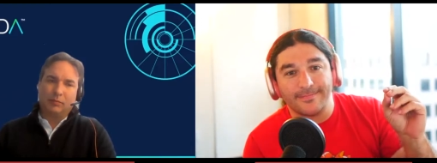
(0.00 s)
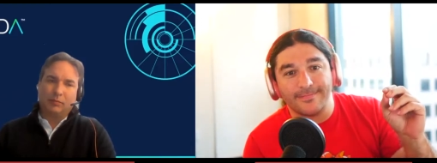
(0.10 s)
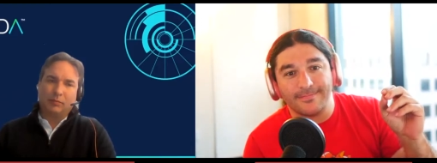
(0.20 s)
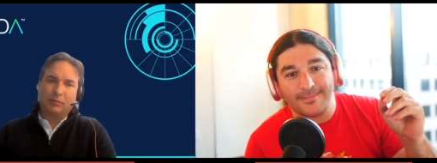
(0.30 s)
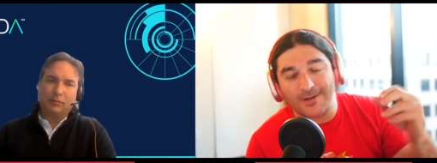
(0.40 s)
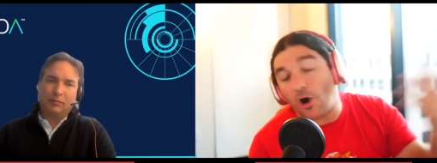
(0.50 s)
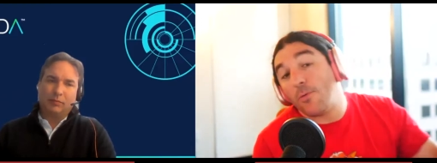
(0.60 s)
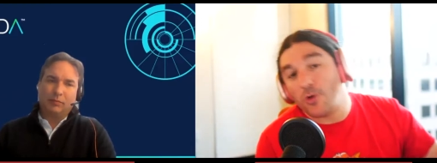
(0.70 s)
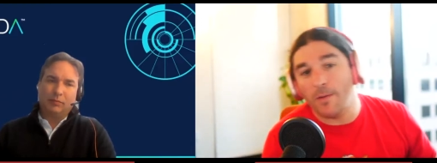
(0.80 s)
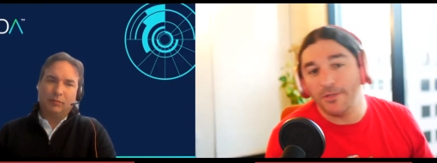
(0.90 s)
Speaker 1: carbon
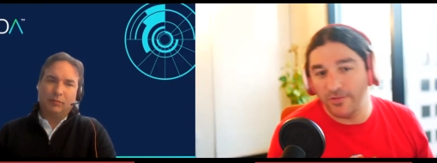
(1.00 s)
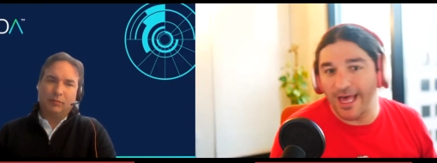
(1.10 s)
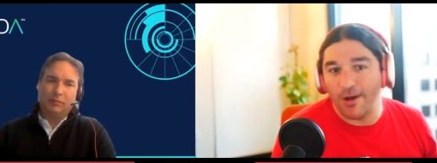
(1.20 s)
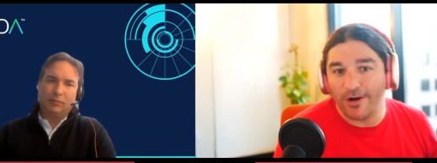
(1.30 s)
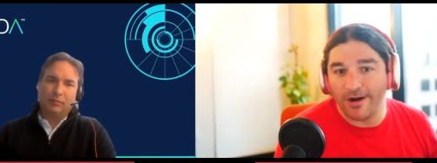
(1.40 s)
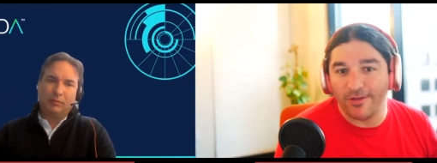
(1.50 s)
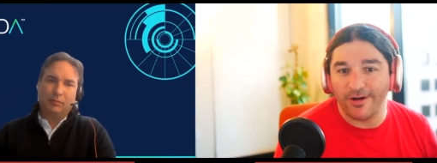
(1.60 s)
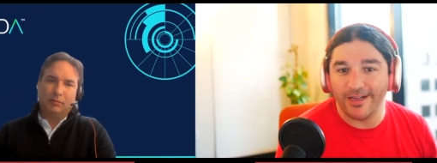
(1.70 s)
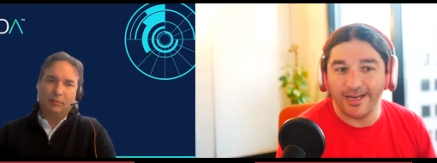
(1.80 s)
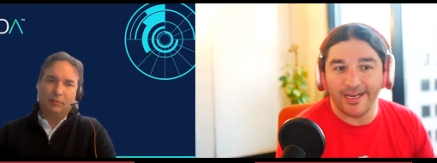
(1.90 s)
copies of that one? Are there any,
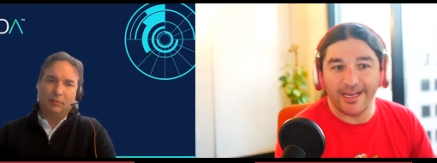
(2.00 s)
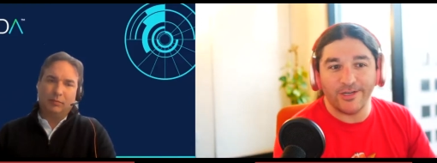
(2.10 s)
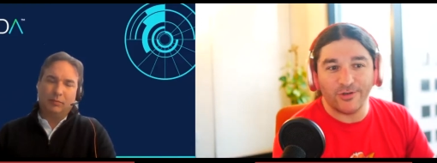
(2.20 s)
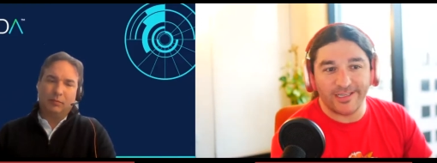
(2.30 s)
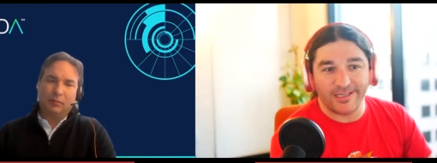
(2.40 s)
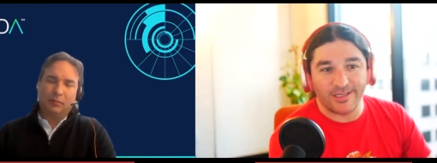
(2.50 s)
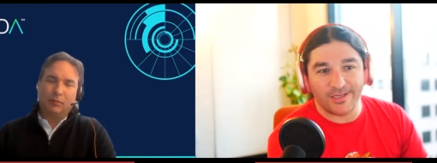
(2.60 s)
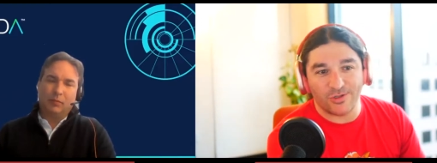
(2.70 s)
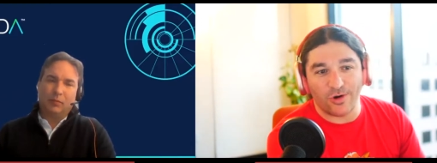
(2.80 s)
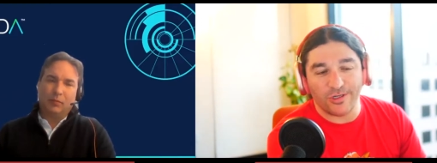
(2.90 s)
any interesting
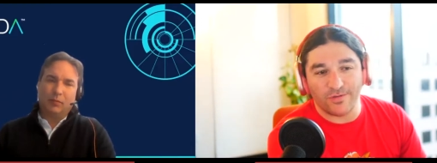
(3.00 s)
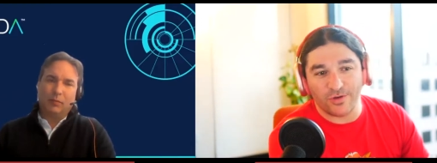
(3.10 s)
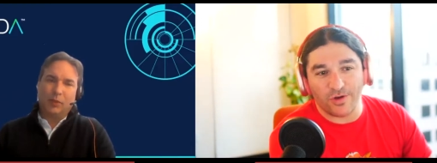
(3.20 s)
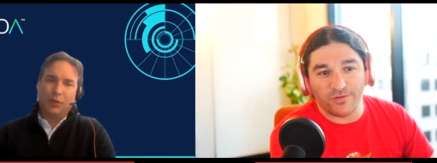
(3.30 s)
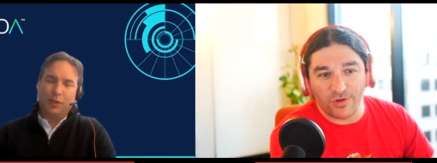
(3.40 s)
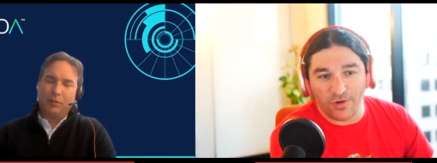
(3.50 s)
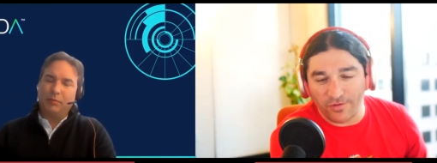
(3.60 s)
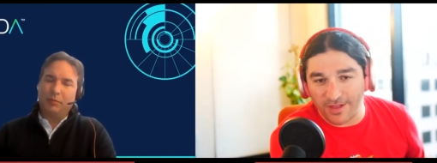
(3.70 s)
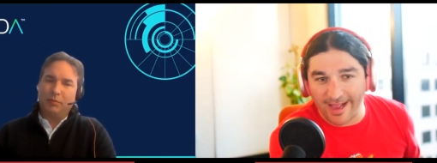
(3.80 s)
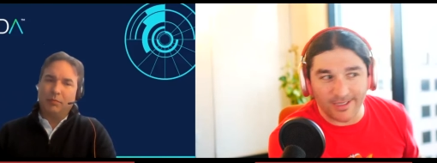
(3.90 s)
stories of, of, of sure.
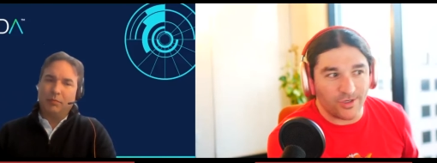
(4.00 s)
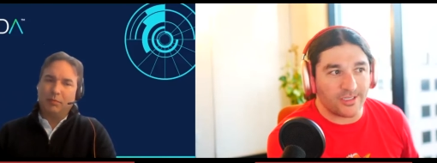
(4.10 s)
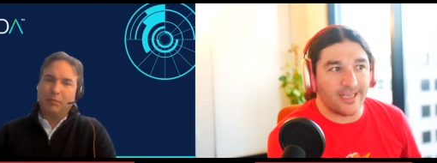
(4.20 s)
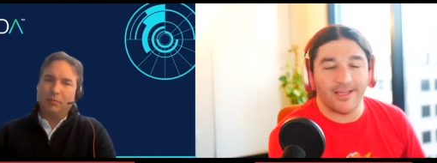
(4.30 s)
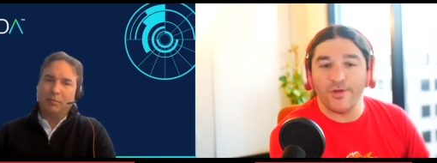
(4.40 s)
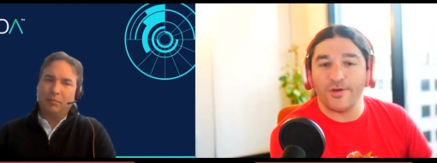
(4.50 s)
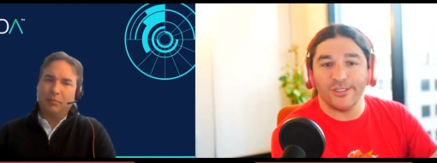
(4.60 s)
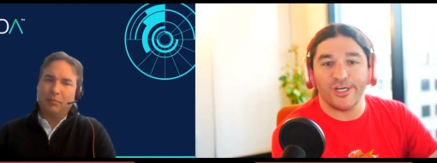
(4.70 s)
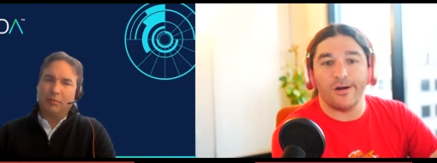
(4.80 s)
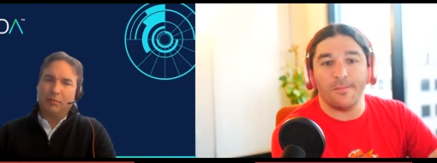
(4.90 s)
and success that you can
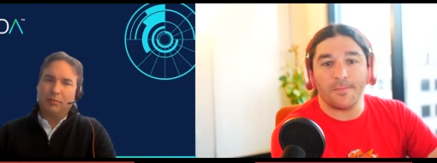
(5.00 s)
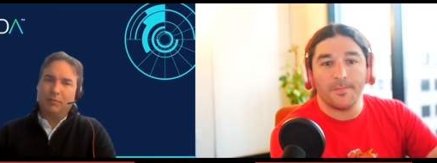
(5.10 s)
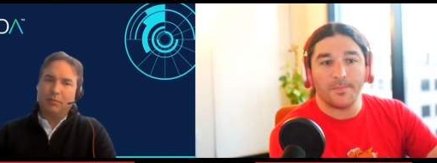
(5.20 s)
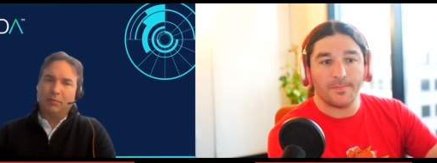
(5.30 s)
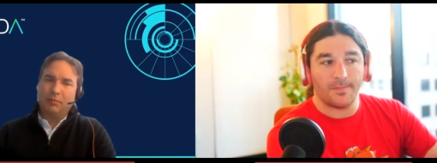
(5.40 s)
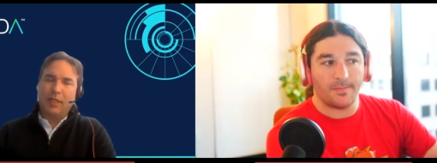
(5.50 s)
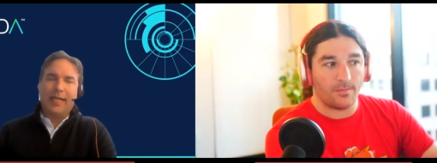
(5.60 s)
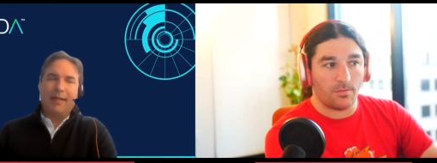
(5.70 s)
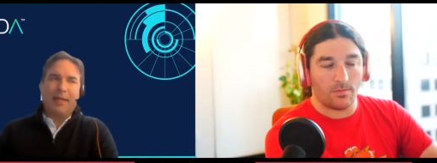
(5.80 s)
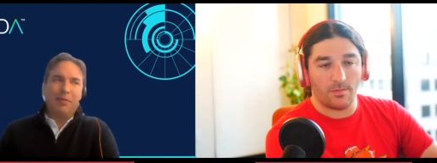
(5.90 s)
share?
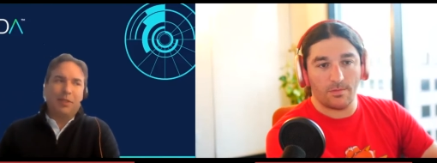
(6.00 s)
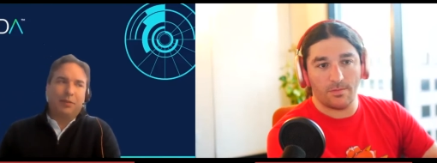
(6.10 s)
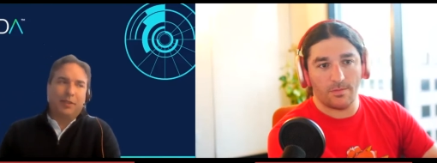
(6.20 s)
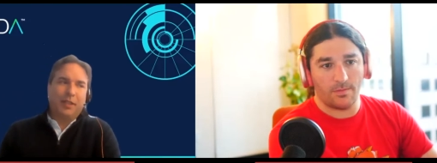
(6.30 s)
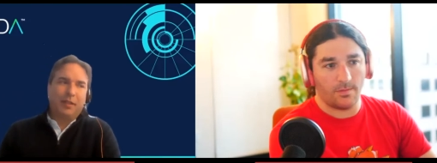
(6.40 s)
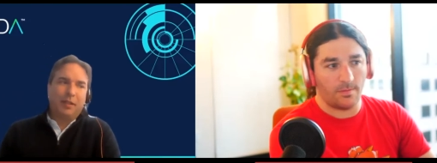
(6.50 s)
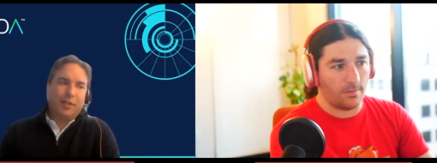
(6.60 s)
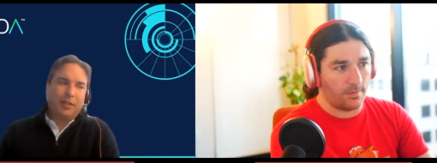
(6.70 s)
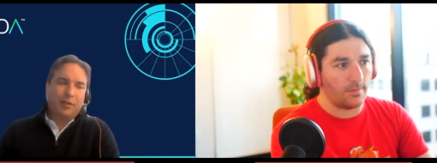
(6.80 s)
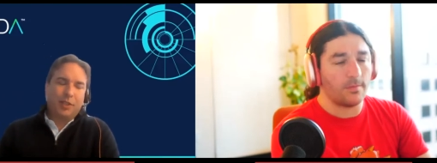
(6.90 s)
Speaker 2: Yeah, absolutely. I'll,
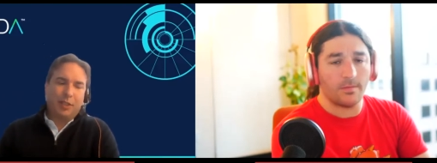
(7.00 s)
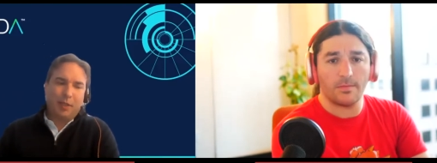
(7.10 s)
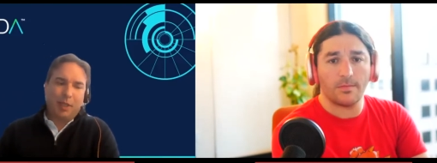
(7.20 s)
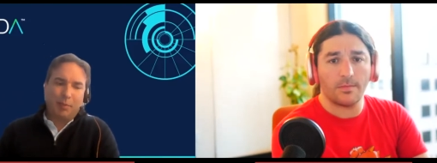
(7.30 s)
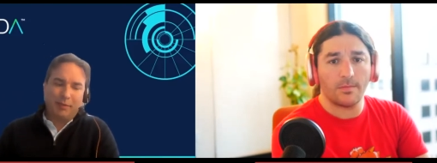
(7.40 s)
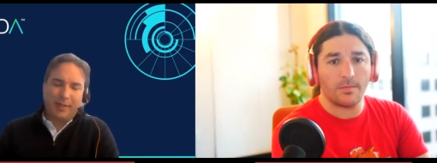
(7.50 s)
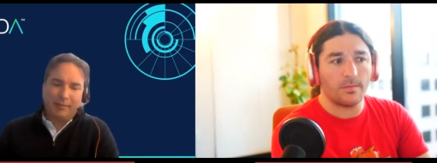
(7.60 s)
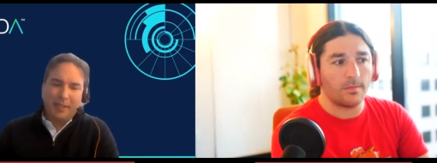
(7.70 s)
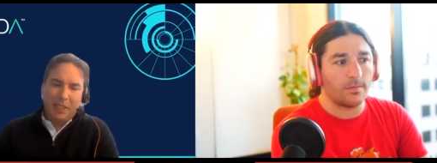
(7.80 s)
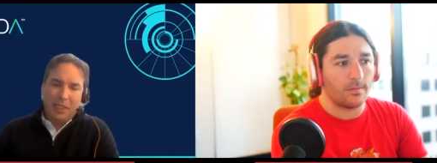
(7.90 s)
I'll share a couple of
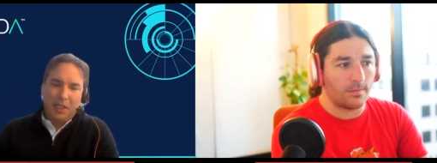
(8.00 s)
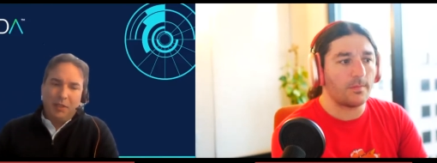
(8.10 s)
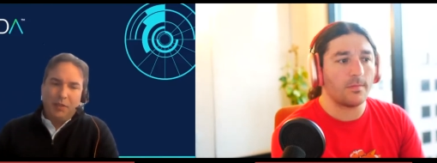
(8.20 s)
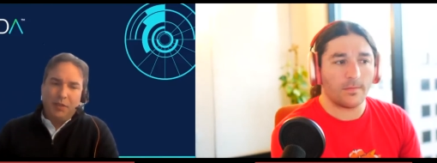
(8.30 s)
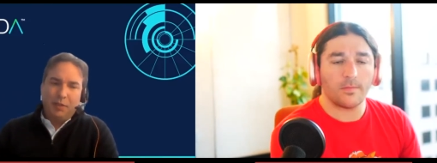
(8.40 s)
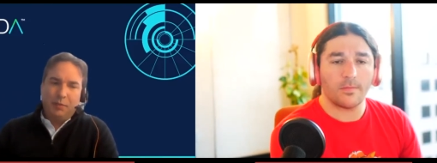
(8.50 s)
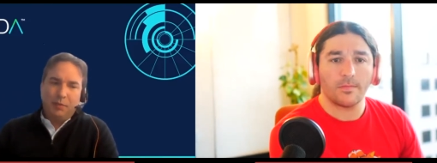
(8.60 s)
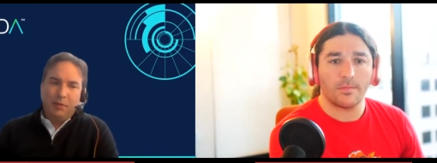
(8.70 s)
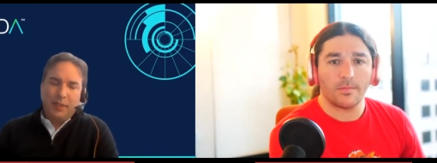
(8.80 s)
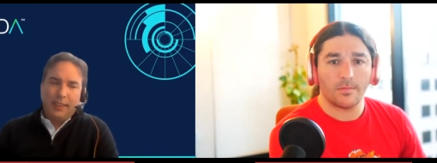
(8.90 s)
them.
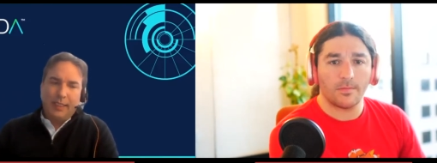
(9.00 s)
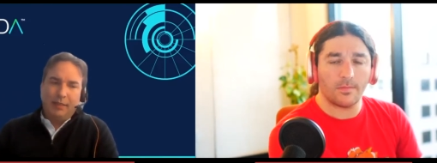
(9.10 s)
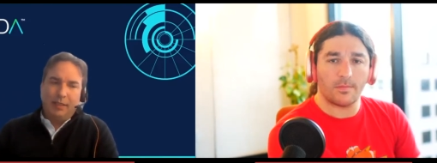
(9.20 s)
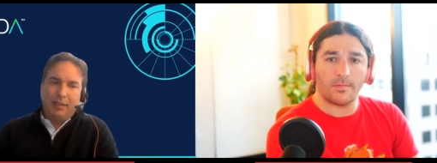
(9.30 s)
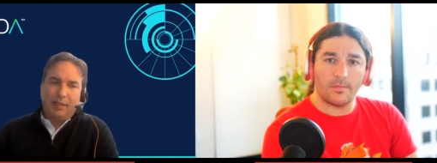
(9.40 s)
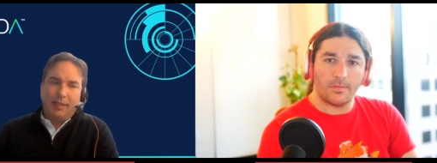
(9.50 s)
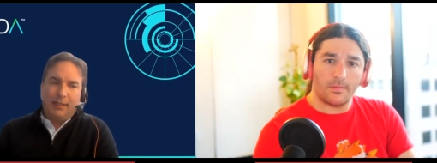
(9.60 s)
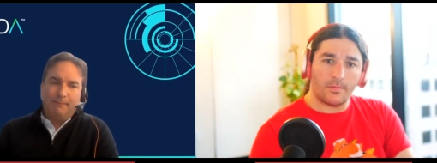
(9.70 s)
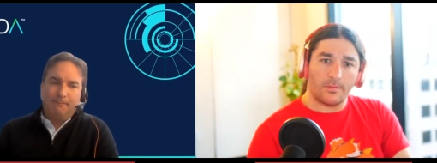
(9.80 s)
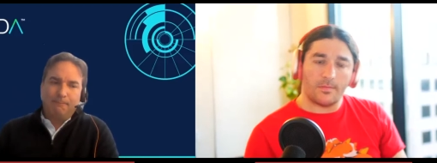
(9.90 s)
So the
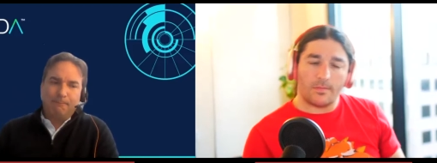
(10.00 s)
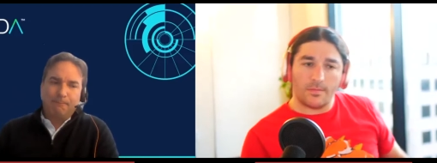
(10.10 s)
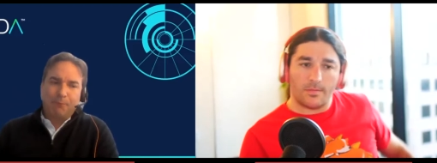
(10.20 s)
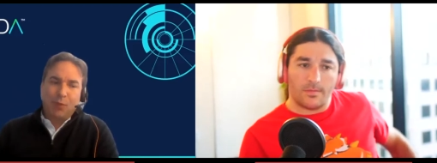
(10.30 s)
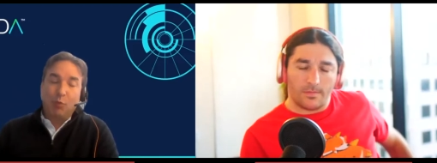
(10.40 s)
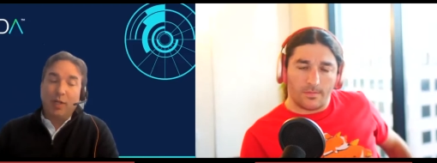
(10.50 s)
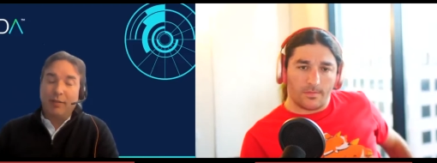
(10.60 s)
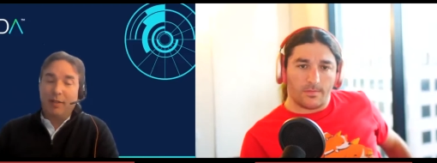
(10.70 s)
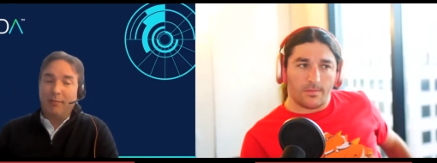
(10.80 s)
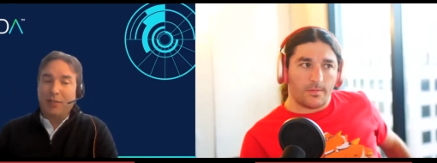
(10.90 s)
um, one
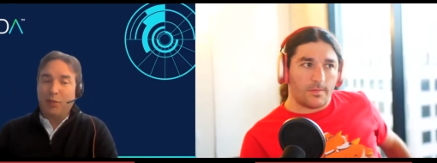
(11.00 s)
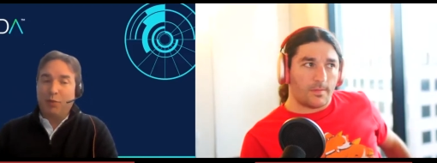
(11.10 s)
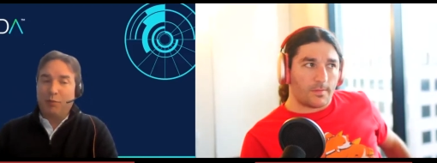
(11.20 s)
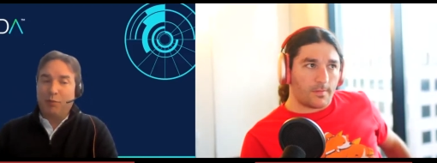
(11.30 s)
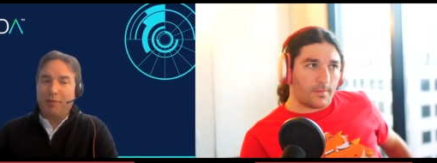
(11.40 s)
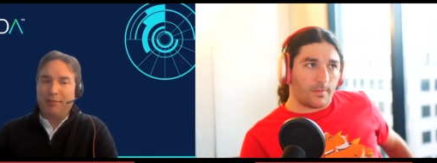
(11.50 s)
of them, actually, one, one of